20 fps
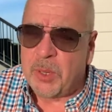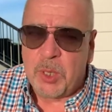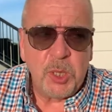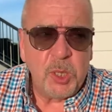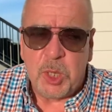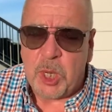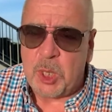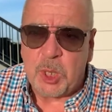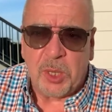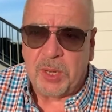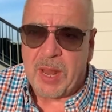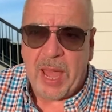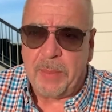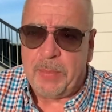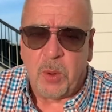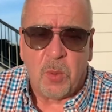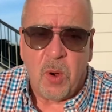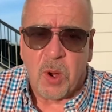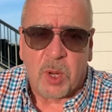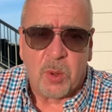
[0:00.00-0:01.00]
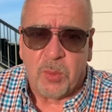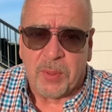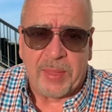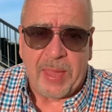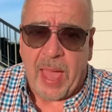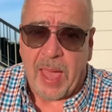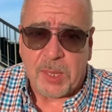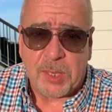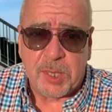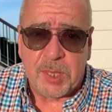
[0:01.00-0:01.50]
She should not be working with
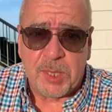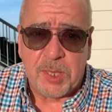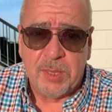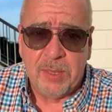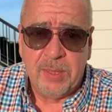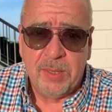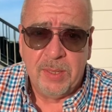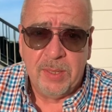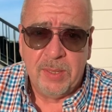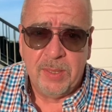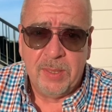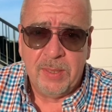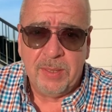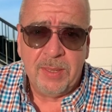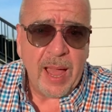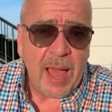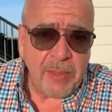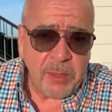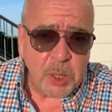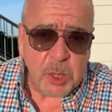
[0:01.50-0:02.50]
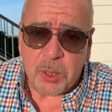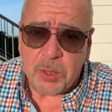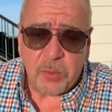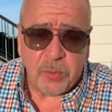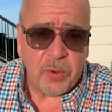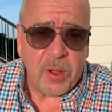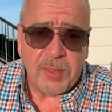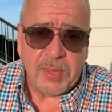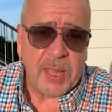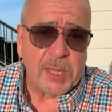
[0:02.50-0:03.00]
guests. Neither should the
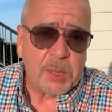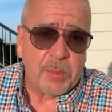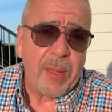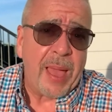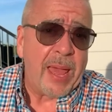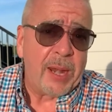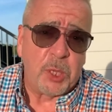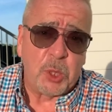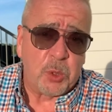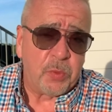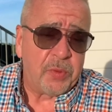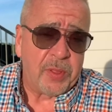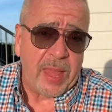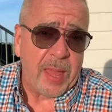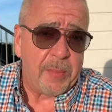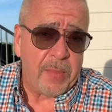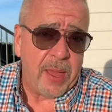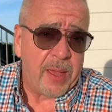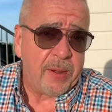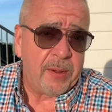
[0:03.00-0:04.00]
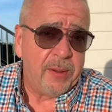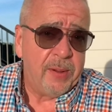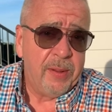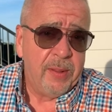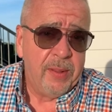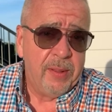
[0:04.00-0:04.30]
front desk manager, for that matter.